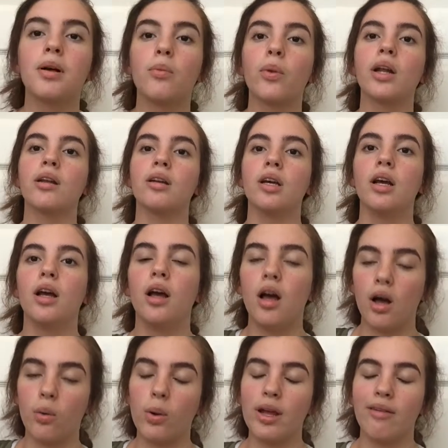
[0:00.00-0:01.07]
But when
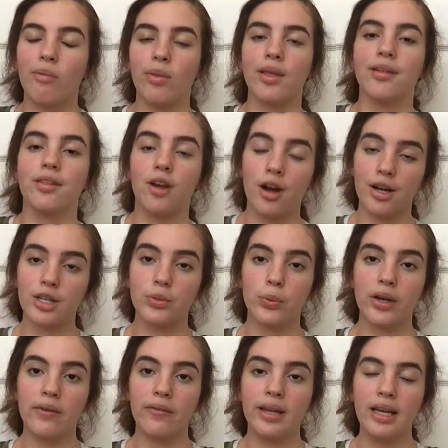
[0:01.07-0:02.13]
a wave with a large
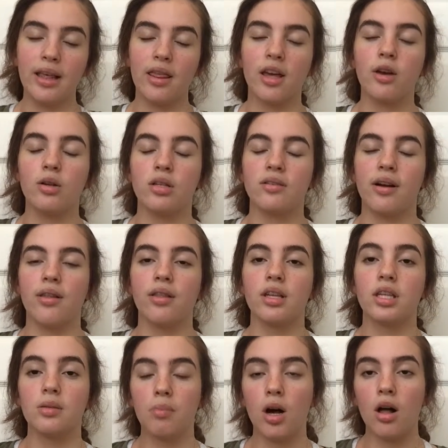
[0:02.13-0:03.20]
wavelength goes around the
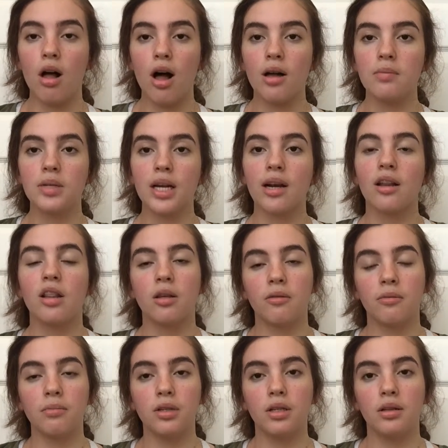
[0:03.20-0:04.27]
small object,
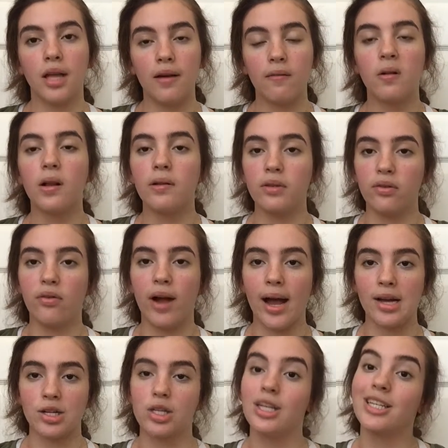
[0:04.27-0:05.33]
the level of
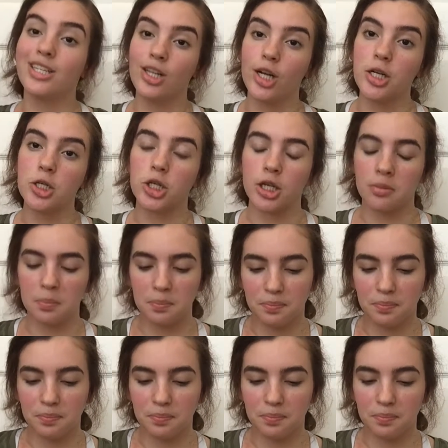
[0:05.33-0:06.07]
diffraction is larger.